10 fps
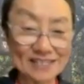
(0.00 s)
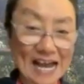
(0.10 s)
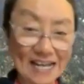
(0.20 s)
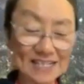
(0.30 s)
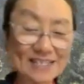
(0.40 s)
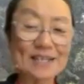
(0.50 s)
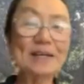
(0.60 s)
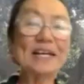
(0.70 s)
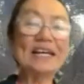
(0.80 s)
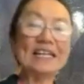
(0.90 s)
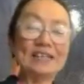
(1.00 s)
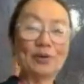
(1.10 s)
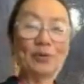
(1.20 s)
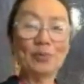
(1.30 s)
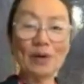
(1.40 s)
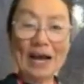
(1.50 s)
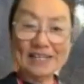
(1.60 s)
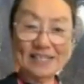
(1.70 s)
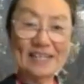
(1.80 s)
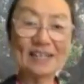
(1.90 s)
science.
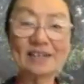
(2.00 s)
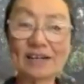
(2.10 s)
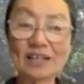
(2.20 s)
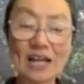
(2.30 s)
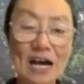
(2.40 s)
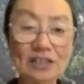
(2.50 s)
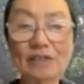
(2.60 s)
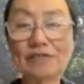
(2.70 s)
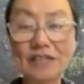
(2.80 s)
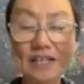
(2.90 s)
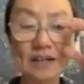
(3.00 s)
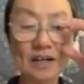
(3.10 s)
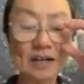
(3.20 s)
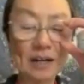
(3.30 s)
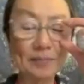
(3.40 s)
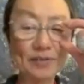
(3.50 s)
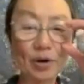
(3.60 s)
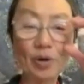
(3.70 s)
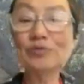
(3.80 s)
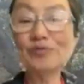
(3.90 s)
I think a lot of the
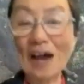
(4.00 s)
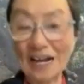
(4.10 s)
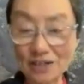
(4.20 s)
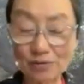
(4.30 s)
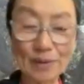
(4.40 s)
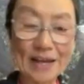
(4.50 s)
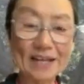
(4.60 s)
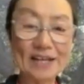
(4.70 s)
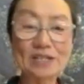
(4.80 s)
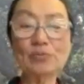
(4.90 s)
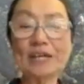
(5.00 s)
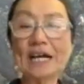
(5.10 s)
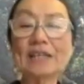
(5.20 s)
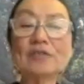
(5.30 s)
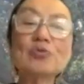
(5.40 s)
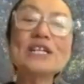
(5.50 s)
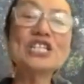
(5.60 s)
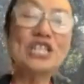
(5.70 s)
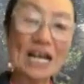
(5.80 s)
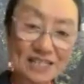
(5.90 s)
old-fashioned way is we kind of
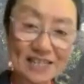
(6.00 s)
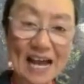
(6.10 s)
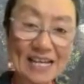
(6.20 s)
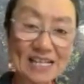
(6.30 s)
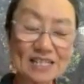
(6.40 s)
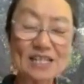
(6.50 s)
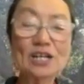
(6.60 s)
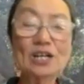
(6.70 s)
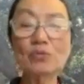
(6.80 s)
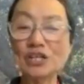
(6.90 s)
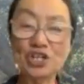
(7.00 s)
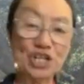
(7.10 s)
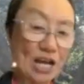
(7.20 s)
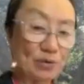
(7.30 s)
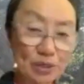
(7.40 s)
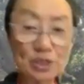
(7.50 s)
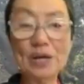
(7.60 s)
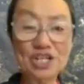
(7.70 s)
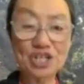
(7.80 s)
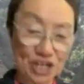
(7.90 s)
reject science, we
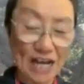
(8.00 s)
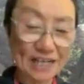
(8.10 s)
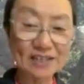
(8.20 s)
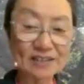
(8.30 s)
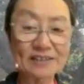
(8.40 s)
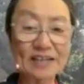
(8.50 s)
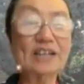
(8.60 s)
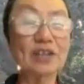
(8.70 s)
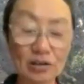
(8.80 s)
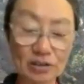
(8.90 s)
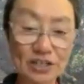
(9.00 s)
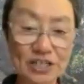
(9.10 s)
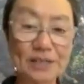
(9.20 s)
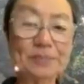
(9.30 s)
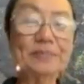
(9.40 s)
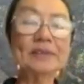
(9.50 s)
reject technology.